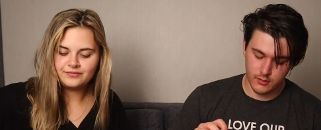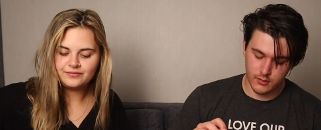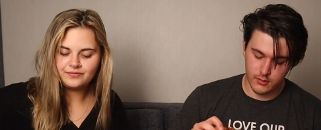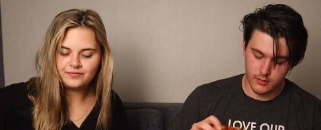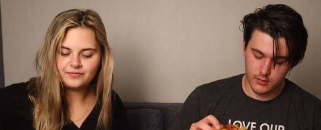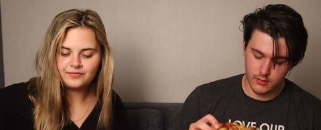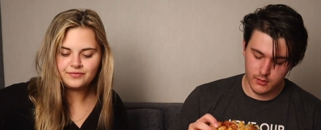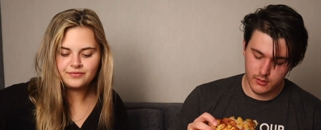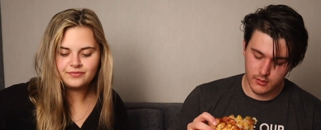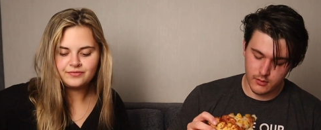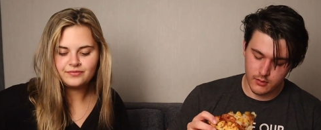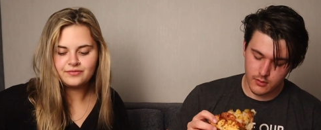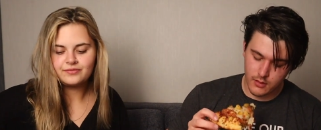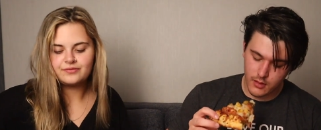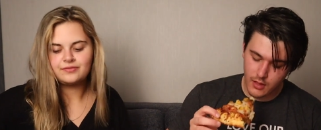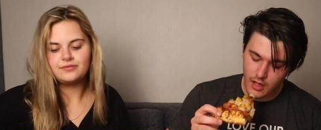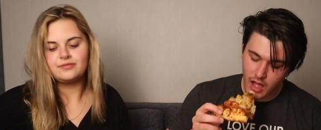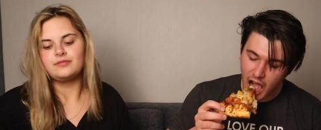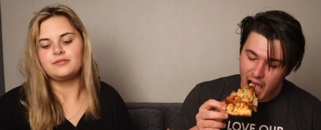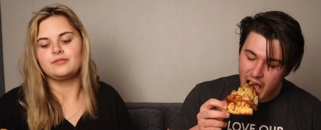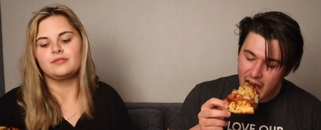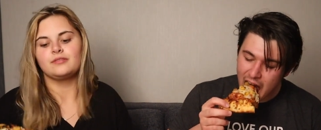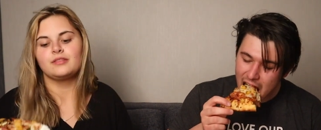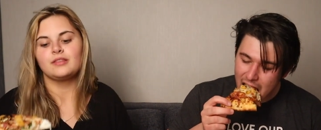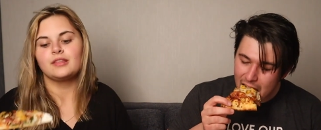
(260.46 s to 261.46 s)

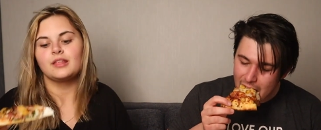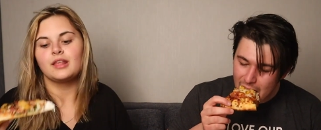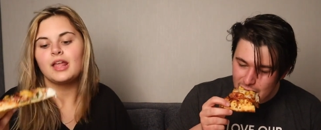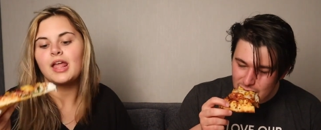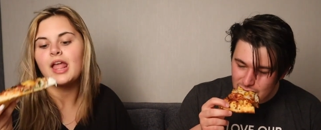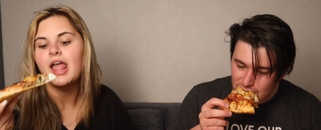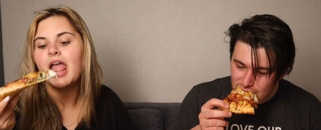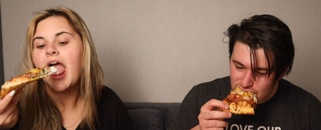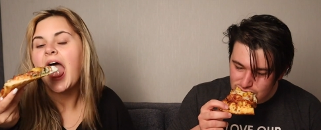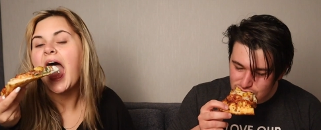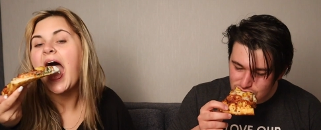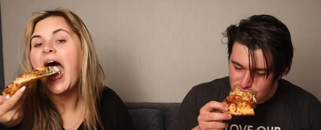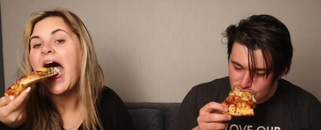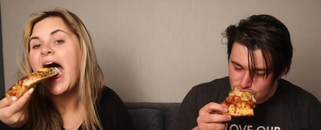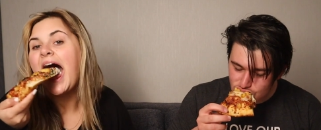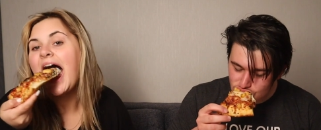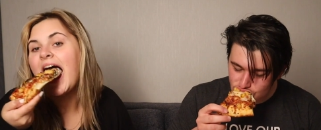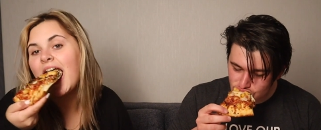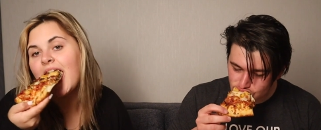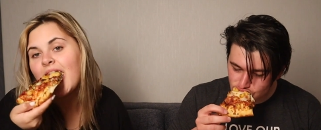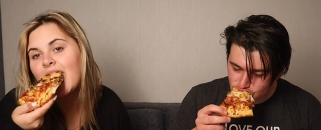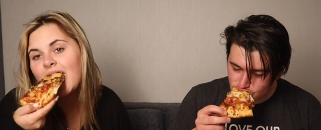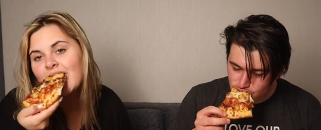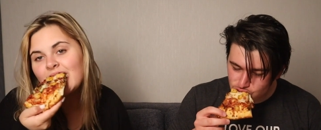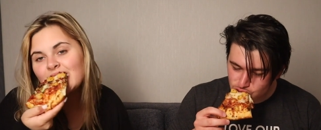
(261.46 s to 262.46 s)

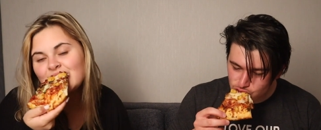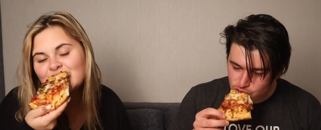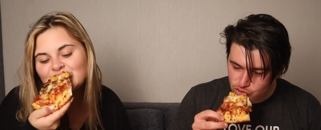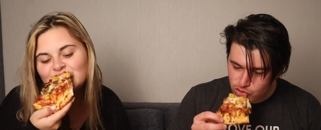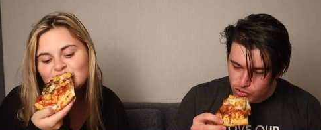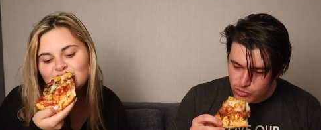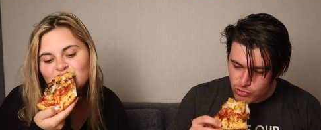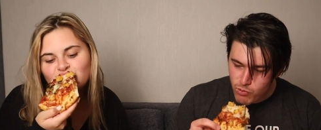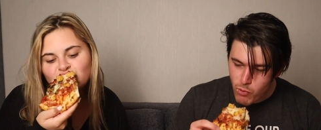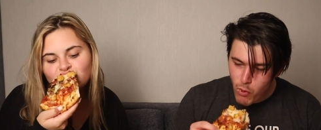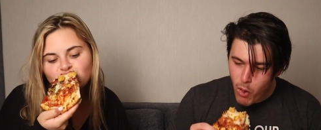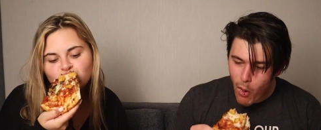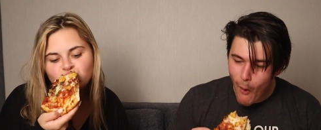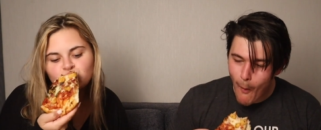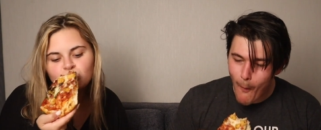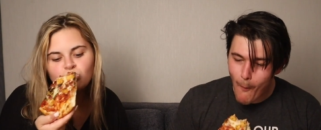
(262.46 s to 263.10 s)
No one is speaking in this clip.